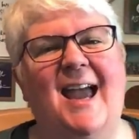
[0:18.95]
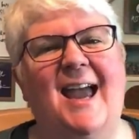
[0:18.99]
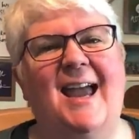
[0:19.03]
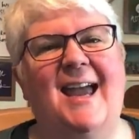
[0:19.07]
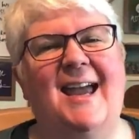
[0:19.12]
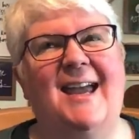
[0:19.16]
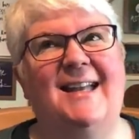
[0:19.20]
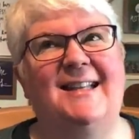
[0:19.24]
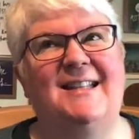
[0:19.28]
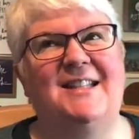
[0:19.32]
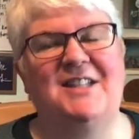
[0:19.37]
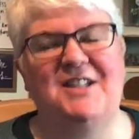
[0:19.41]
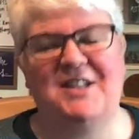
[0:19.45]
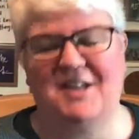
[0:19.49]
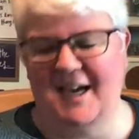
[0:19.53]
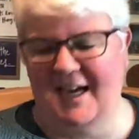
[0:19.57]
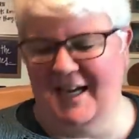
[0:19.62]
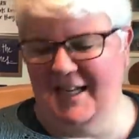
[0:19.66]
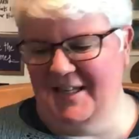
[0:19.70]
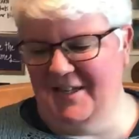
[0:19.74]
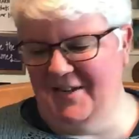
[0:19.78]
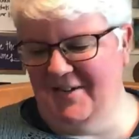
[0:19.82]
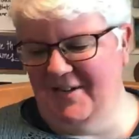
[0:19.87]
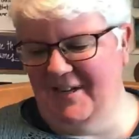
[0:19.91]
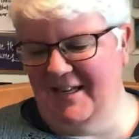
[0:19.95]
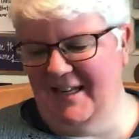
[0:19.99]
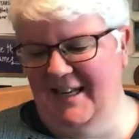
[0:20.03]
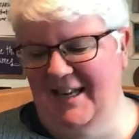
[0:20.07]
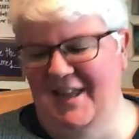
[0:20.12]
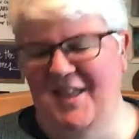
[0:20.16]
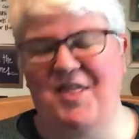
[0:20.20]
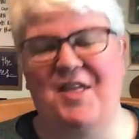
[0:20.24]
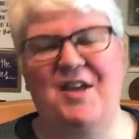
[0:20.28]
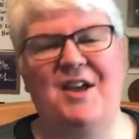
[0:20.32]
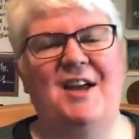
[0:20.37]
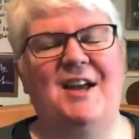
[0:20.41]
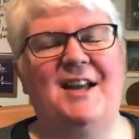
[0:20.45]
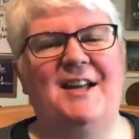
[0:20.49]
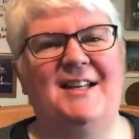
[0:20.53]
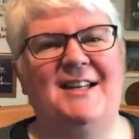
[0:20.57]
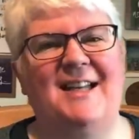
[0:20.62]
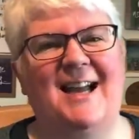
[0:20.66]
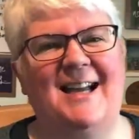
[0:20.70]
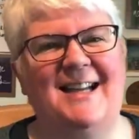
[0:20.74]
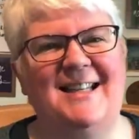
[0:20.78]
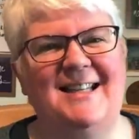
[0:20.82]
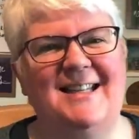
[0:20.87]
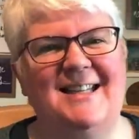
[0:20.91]
It's January the
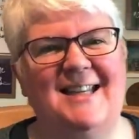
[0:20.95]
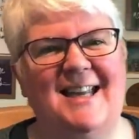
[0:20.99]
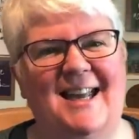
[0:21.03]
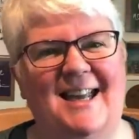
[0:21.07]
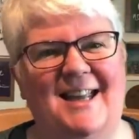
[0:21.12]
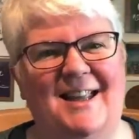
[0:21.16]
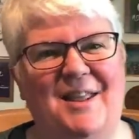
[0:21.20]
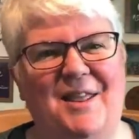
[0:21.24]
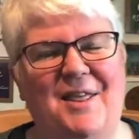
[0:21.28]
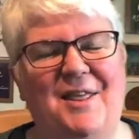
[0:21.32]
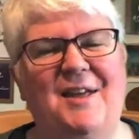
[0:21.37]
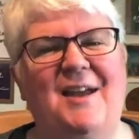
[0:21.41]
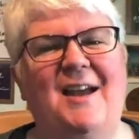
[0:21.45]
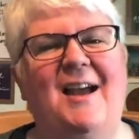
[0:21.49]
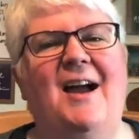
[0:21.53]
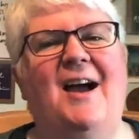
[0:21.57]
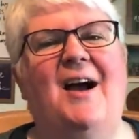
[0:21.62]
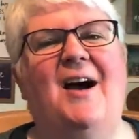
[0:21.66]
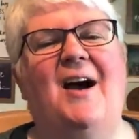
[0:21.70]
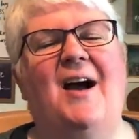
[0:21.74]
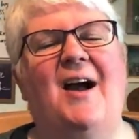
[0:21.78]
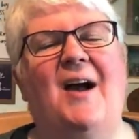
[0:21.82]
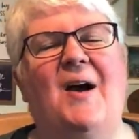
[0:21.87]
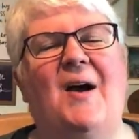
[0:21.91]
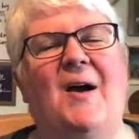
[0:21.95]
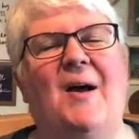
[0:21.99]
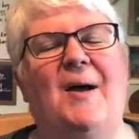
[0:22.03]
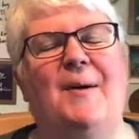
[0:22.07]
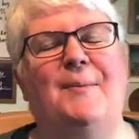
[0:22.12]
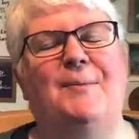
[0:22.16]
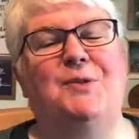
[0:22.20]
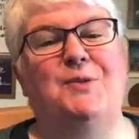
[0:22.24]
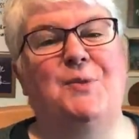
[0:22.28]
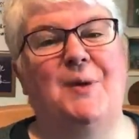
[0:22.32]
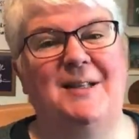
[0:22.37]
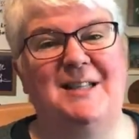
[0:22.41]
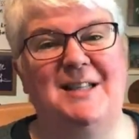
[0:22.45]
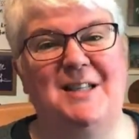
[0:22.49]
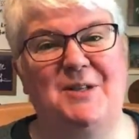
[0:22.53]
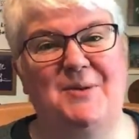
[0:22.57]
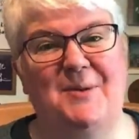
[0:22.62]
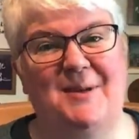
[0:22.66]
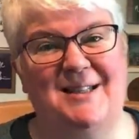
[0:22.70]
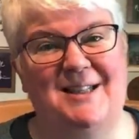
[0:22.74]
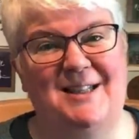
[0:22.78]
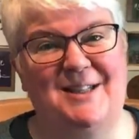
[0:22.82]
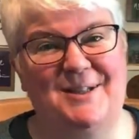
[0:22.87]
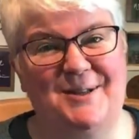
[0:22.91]
19th,
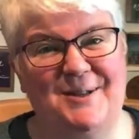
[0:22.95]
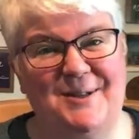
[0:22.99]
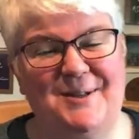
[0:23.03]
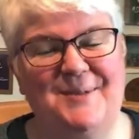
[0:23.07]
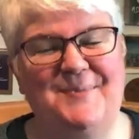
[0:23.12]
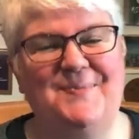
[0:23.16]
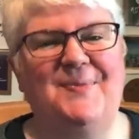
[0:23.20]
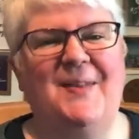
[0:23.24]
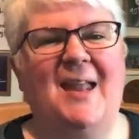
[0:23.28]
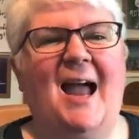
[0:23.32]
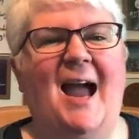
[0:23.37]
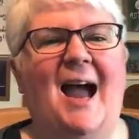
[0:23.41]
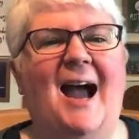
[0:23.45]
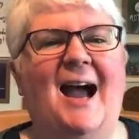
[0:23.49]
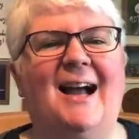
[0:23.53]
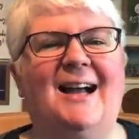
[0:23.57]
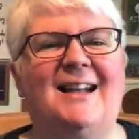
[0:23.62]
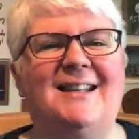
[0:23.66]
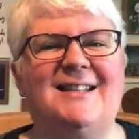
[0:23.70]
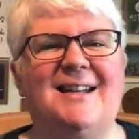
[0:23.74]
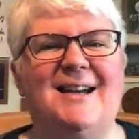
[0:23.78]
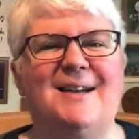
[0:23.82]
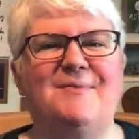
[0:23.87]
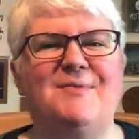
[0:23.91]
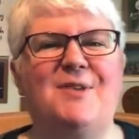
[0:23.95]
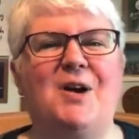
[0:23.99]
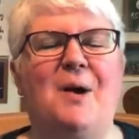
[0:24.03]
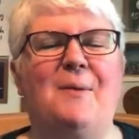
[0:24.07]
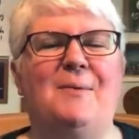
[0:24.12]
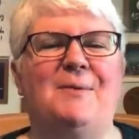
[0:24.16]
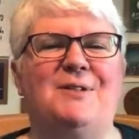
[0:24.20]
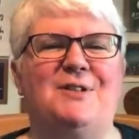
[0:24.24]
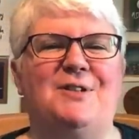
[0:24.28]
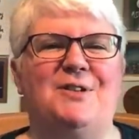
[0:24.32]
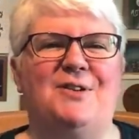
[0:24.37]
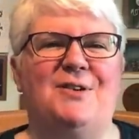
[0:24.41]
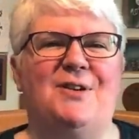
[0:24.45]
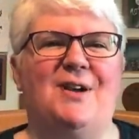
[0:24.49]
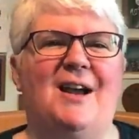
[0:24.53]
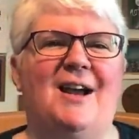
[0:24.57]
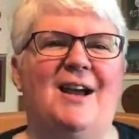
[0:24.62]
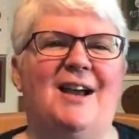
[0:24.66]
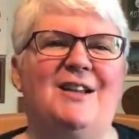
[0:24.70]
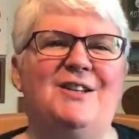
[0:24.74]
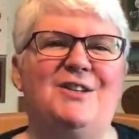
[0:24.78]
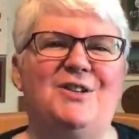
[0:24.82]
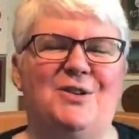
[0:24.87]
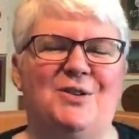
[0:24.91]
2022, and I'm coming to you
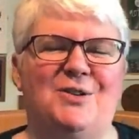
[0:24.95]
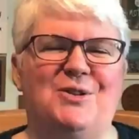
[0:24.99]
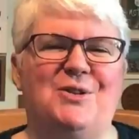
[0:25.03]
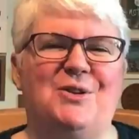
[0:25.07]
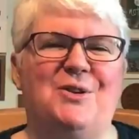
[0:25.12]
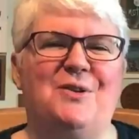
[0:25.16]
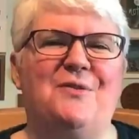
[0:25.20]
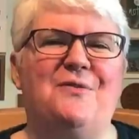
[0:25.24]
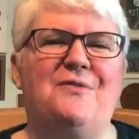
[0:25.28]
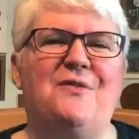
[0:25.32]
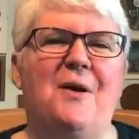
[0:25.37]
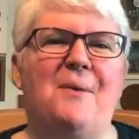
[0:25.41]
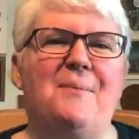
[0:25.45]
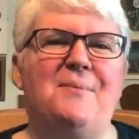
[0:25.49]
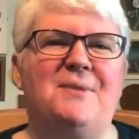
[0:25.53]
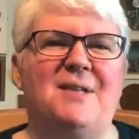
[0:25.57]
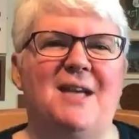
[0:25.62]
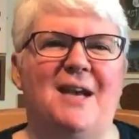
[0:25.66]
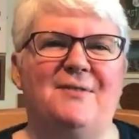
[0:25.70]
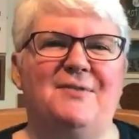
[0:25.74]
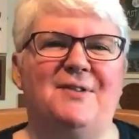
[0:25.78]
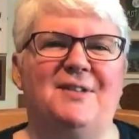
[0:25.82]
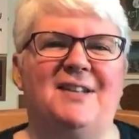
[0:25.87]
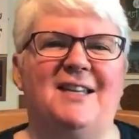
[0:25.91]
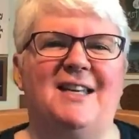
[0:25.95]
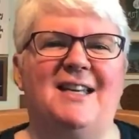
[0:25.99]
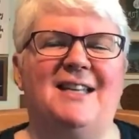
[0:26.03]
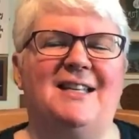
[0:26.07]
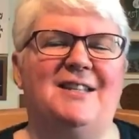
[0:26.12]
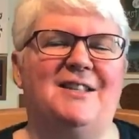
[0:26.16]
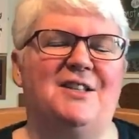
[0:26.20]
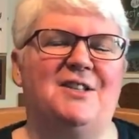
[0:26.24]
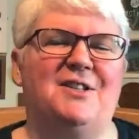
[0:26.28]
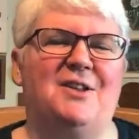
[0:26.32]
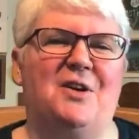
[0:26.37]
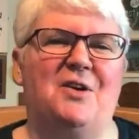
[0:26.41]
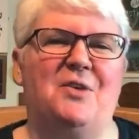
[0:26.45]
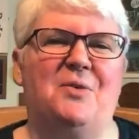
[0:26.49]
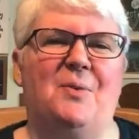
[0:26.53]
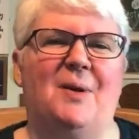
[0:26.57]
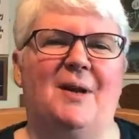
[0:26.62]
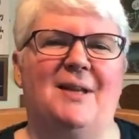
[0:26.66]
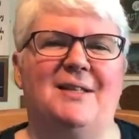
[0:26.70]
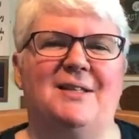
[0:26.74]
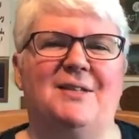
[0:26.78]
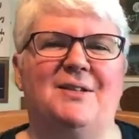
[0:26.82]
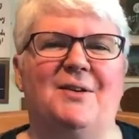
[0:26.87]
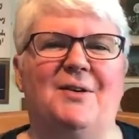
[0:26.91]
as usual from Devon in the
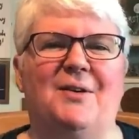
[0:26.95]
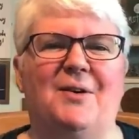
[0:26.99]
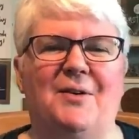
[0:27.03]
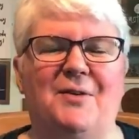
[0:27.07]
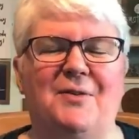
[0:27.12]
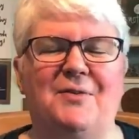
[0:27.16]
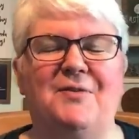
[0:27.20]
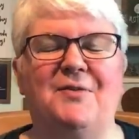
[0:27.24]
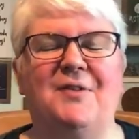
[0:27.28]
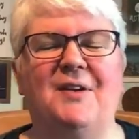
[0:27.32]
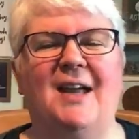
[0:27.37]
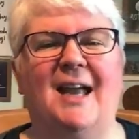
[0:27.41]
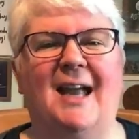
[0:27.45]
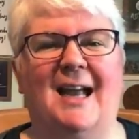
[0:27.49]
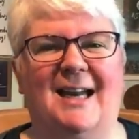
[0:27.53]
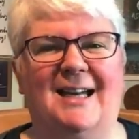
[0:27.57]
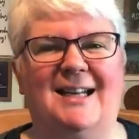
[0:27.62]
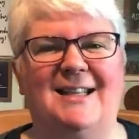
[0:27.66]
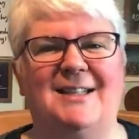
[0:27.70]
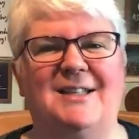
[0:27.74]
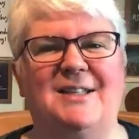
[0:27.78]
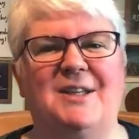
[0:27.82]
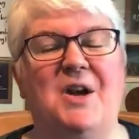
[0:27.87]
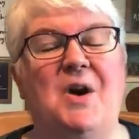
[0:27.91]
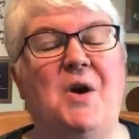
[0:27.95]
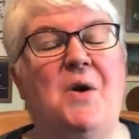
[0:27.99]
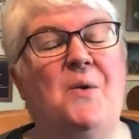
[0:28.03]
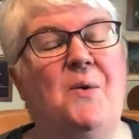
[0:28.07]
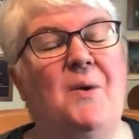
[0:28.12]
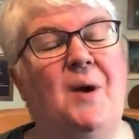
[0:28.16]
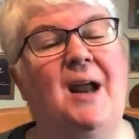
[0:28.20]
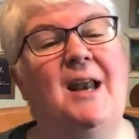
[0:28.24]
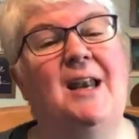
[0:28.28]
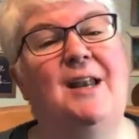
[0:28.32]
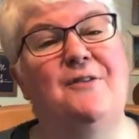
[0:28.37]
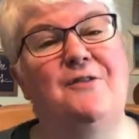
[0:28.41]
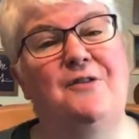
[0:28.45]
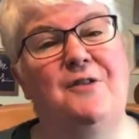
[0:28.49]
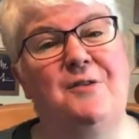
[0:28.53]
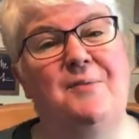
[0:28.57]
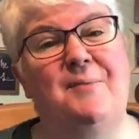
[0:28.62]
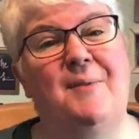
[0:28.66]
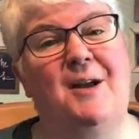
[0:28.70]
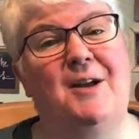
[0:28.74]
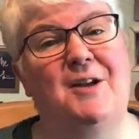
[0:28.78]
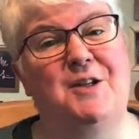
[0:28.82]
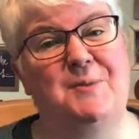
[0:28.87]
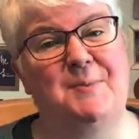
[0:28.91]
southwest of England, where I live with
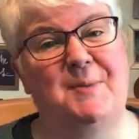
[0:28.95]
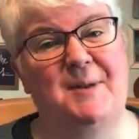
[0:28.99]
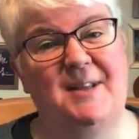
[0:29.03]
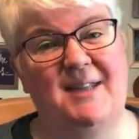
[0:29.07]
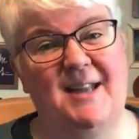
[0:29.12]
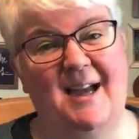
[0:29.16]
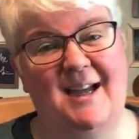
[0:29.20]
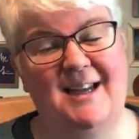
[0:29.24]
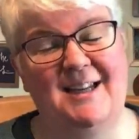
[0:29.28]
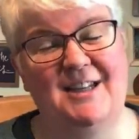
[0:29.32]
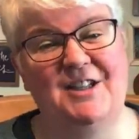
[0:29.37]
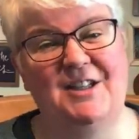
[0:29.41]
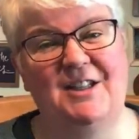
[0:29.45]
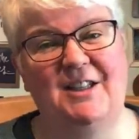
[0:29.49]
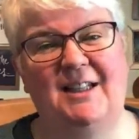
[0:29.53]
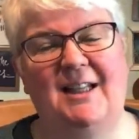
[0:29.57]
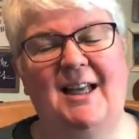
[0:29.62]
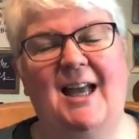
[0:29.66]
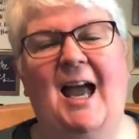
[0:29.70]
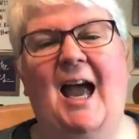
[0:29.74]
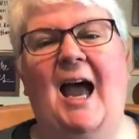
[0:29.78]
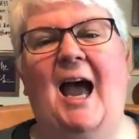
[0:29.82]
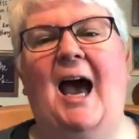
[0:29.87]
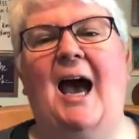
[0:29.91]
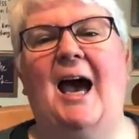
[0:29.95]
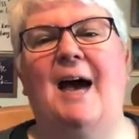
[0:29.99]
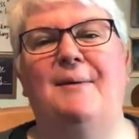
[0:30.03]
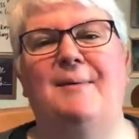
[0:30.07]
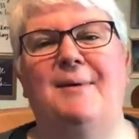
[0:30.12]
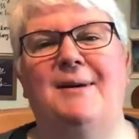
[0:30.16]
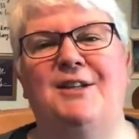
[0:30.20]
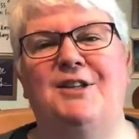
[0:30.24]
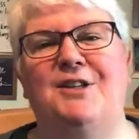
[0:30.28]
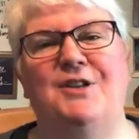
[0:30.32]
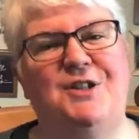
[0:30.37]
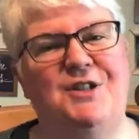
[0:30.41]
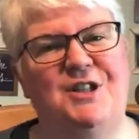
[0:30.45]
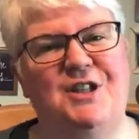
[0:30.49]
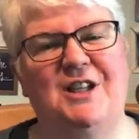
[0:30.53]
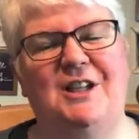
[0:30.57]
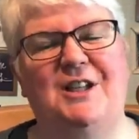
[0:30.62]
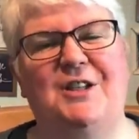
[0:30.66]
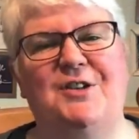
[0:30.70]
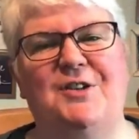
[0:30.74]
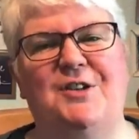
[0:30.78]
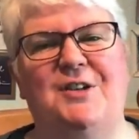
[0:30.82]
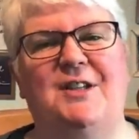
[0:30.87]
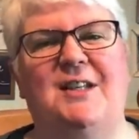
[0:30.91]
my husband Nigel and my two
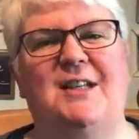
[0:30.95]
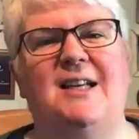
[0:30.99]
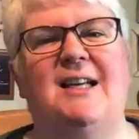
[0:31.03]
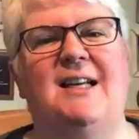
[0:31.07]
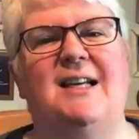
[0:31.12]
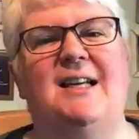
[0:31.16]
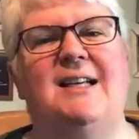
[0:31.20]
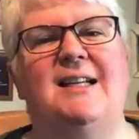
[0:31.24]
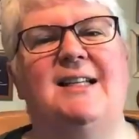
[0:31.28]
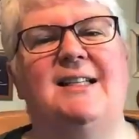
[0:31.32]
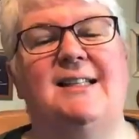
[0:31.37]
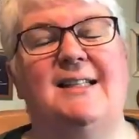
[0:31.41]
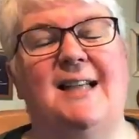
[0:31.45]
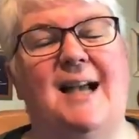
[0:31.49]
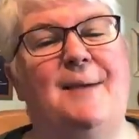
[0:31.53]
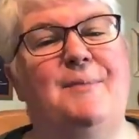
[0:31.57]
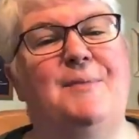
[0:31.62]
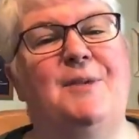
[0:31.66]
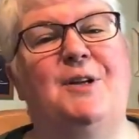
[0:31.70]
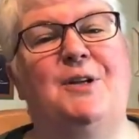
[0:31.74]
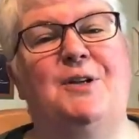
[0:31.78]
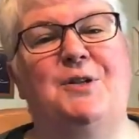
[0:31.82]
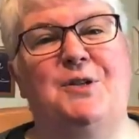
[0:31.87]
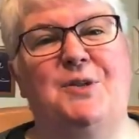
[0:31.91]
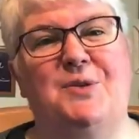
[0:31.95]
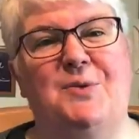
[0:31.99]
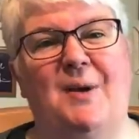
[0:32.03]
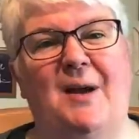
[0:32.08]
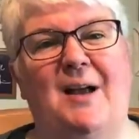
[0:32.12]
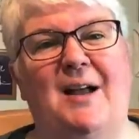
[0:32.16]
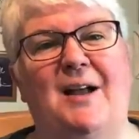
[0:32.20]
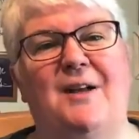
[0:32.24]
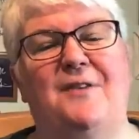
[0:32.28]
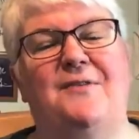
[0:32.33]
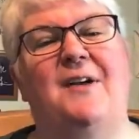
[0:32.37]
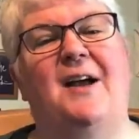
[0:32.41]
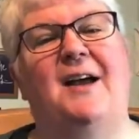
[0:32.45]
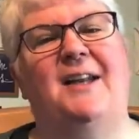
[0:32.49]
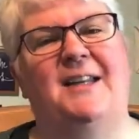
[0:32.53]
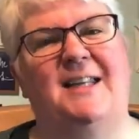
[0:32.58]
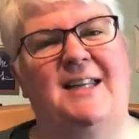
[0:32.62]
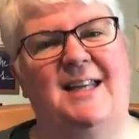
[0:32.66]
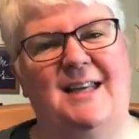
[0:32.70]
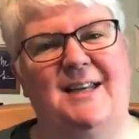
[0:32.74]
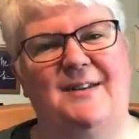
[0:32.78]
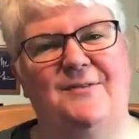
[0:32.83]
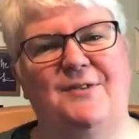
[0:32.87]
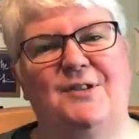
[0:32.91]
children, Samuel who's 12 and
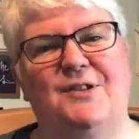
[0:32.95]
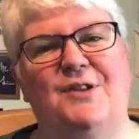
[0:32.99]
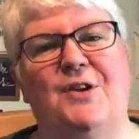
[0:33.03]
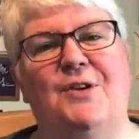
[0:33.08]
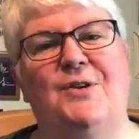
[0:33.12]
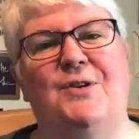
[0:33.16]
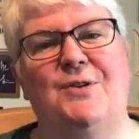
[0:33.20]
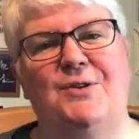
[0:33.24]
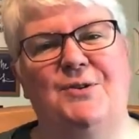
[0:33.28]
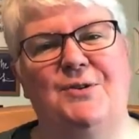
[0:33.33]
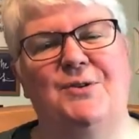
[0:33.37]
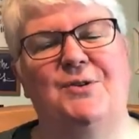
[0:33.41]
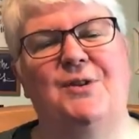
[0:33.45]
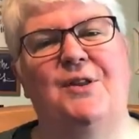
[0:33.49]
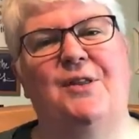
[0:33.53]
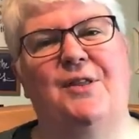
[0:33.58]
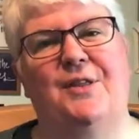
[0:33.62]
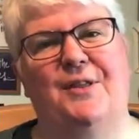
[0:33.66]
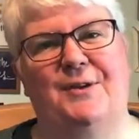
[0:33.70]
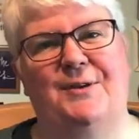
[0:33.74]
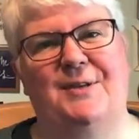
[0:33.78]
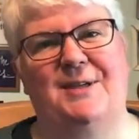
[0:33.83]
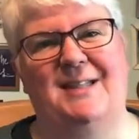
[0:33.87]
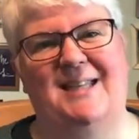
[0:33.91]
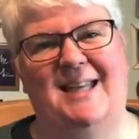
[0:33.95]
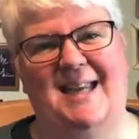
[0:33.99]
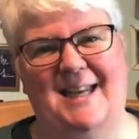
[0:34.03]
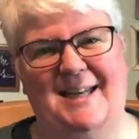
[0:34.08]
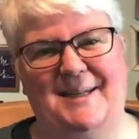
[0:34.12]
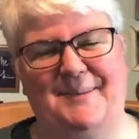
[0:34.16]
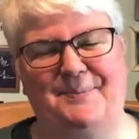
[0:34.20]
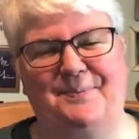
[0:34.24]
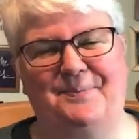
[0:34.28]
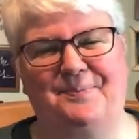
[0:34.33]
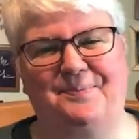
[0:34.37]
Eva who's 13.